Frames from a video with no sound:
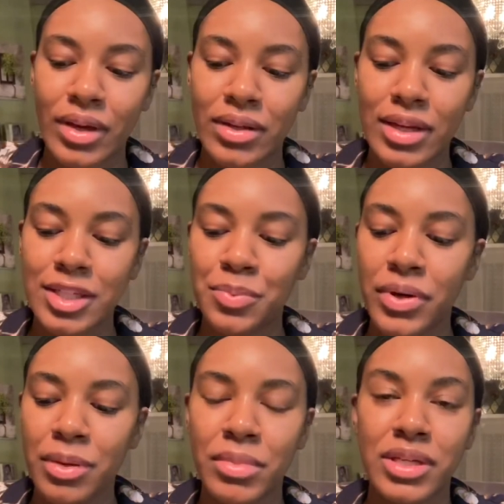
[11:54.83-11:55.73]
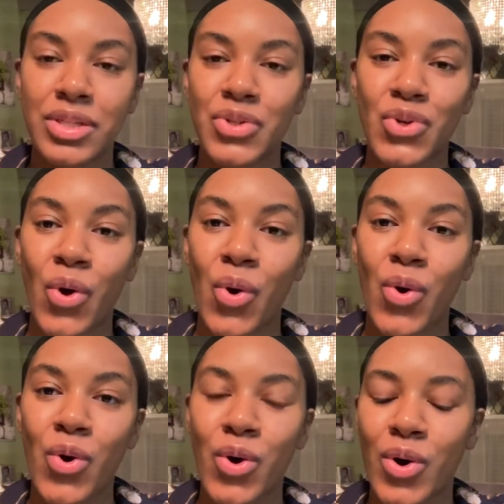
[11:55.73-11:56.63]
That's pretty much
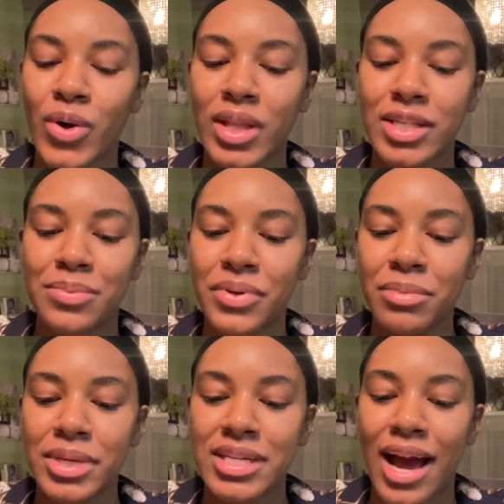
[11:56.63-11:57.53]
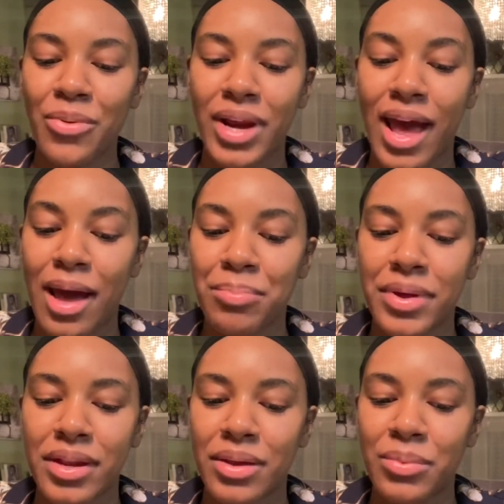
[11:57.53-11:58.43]
all. That's pretty much how it
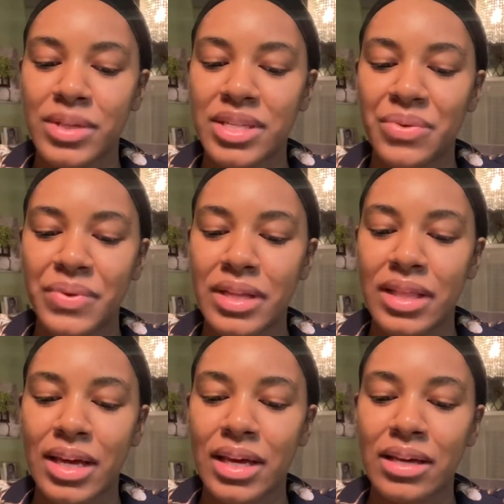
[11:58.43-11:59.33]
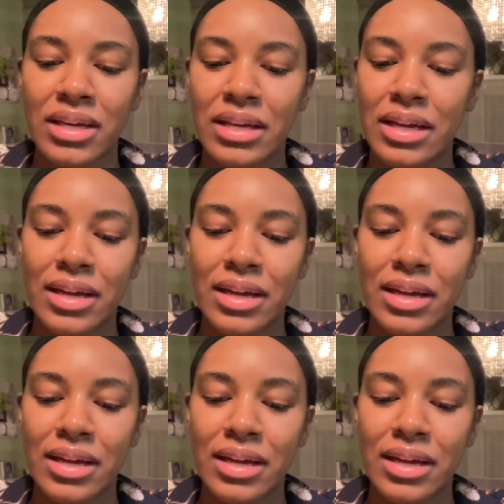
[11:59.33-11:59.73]
happened. It wasn't really like